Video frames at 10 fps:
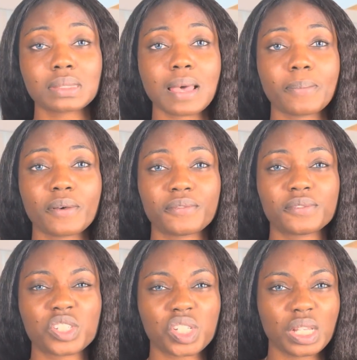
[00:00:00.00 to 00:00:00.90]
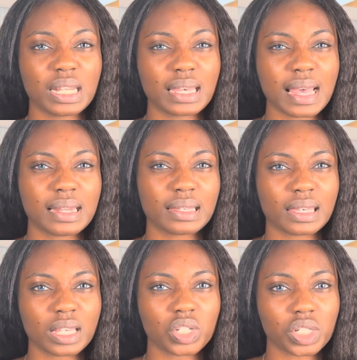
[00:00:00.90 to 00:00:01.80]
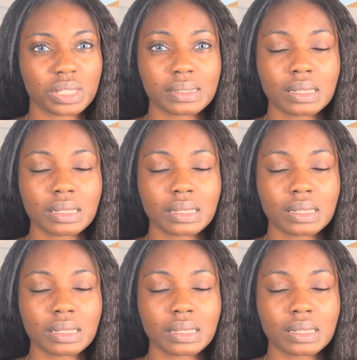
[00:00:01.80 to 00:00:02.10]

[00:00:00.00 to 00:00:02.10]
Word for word: type of cheating allegation.